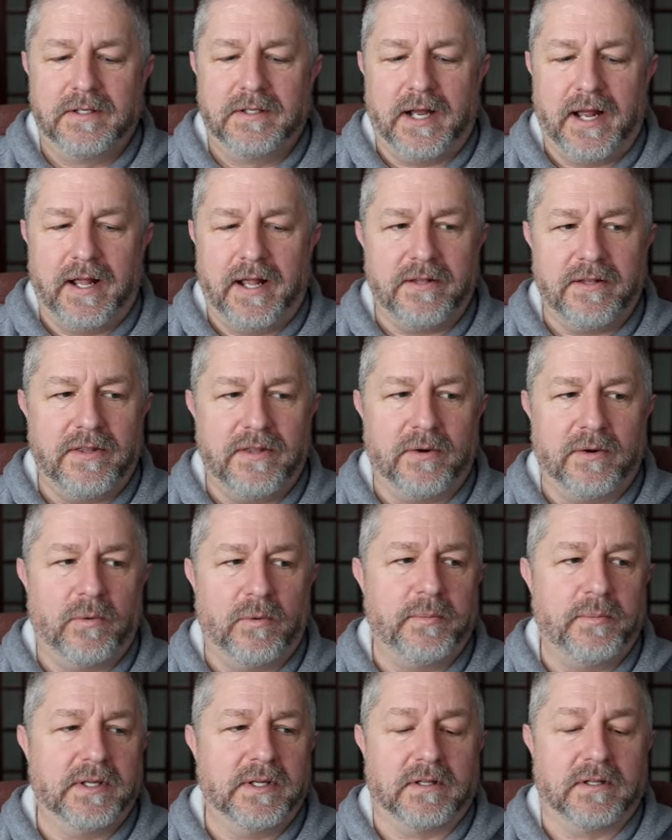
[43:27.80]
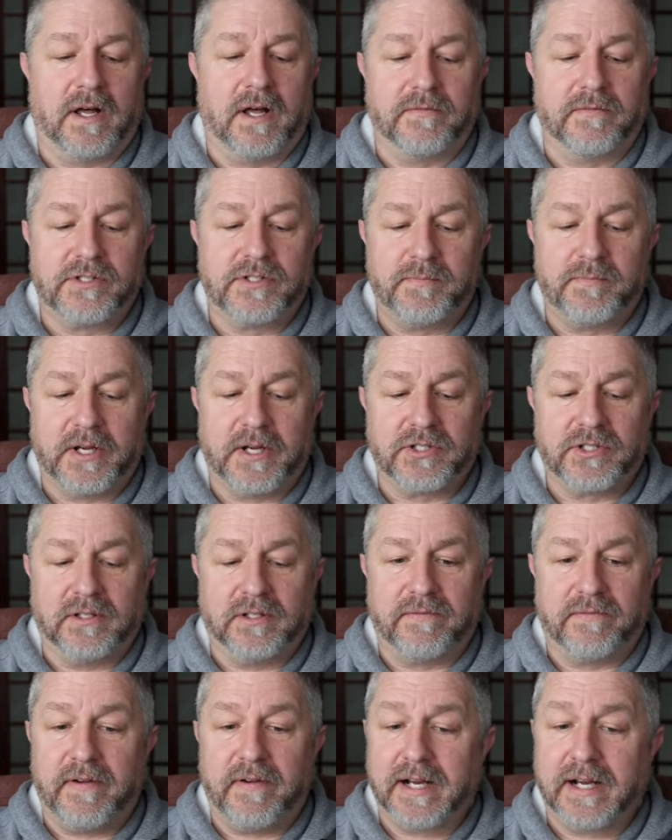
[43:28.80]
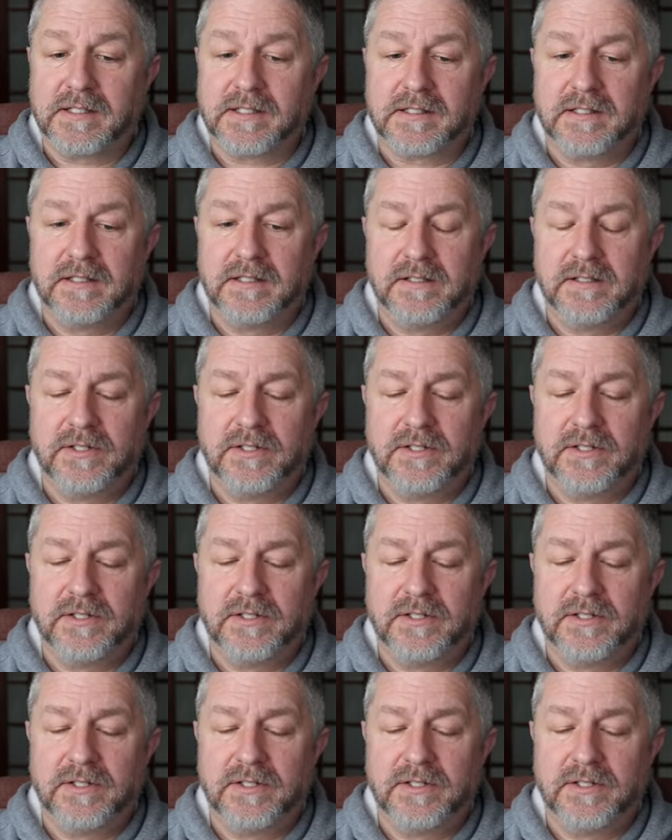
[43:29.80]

And there will be a lot of special effects.